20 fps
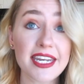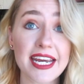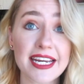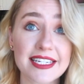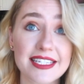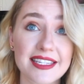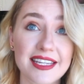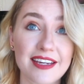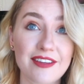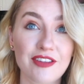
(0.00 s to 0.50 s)
The
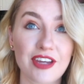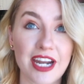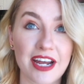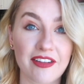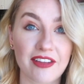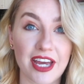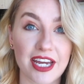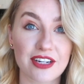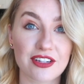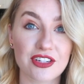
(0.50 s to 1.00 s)
next thing that
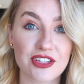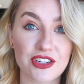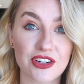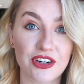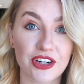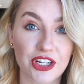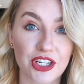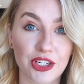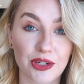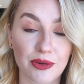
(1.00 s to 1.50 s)
I like to
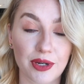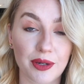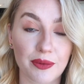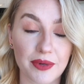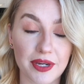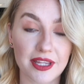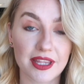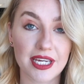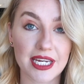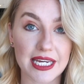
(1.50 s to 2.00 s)
start a unit
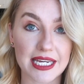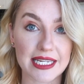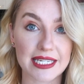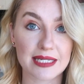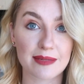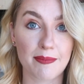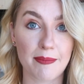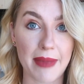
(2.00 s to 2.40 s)
with is